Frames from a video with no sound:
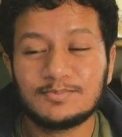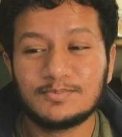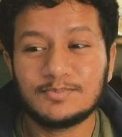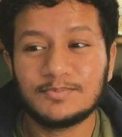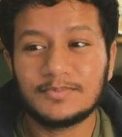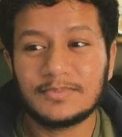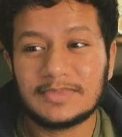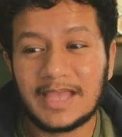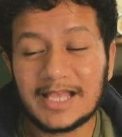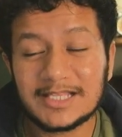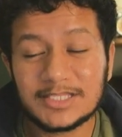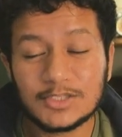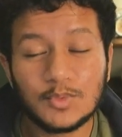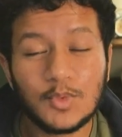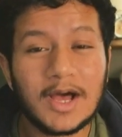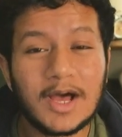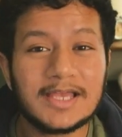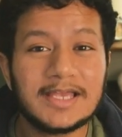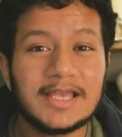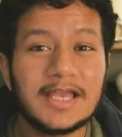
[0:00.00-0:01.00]
that's
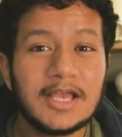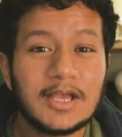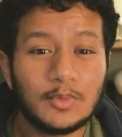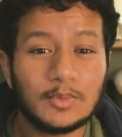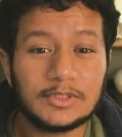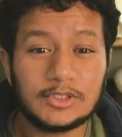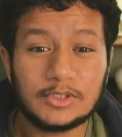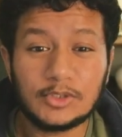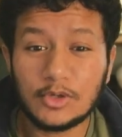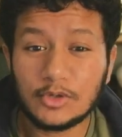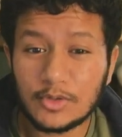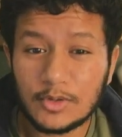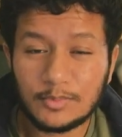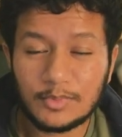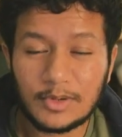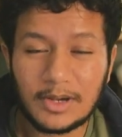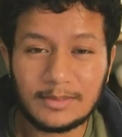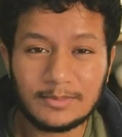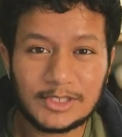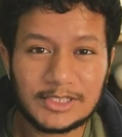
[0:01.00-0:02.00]
why when you go to a
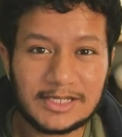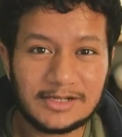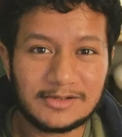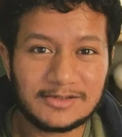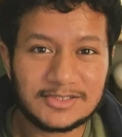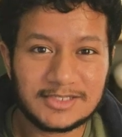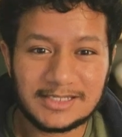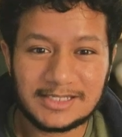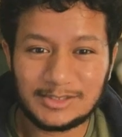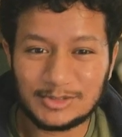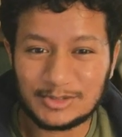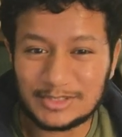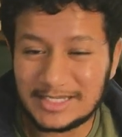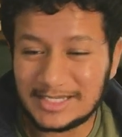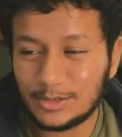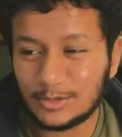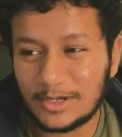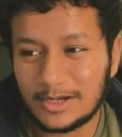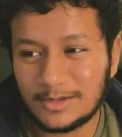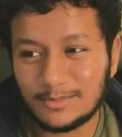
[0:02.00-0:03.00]
primary care setting, you take
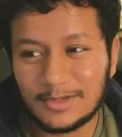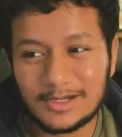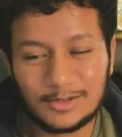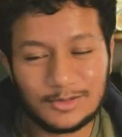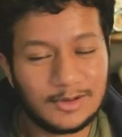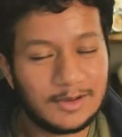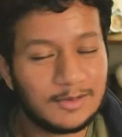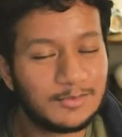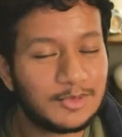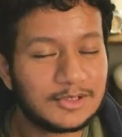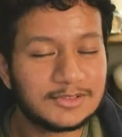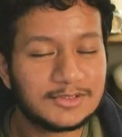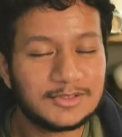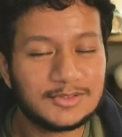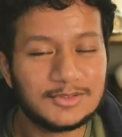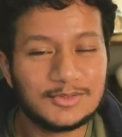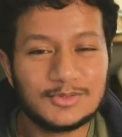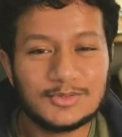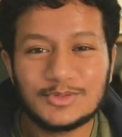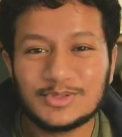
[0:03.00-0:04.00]
grandma and grandpa
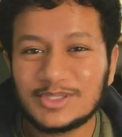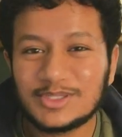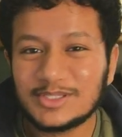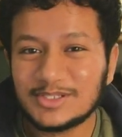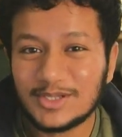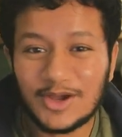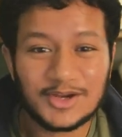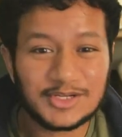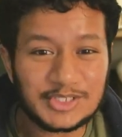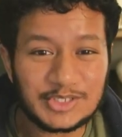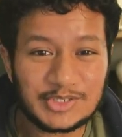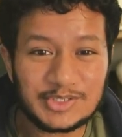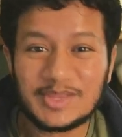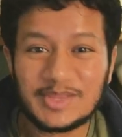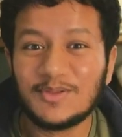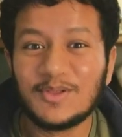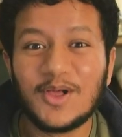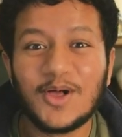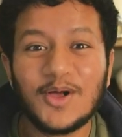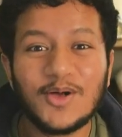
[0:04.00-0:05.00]
to the doctor, they'll
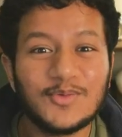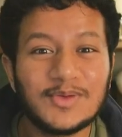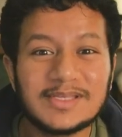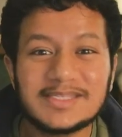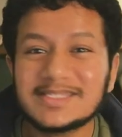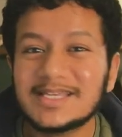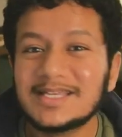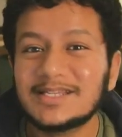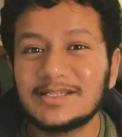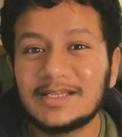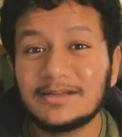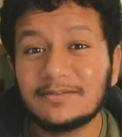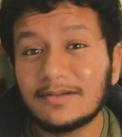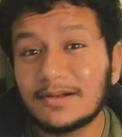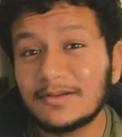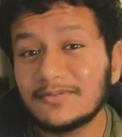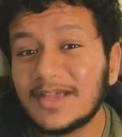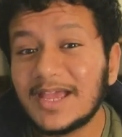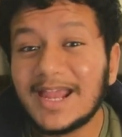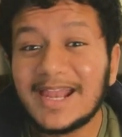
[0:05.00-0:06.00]
always say to get rid of
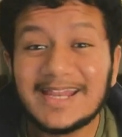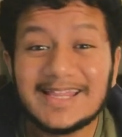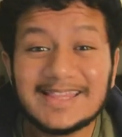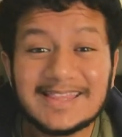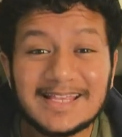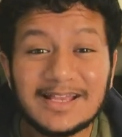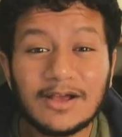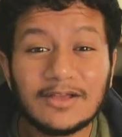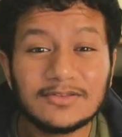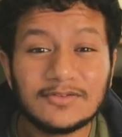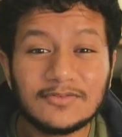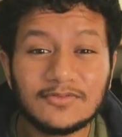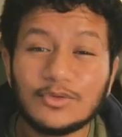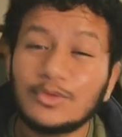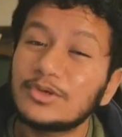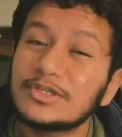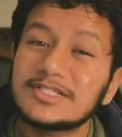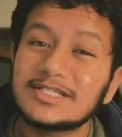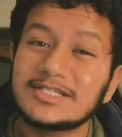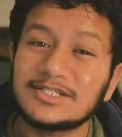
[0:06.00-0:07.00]
anything on the floor,
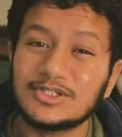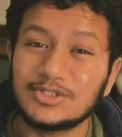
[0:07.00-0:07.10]
such as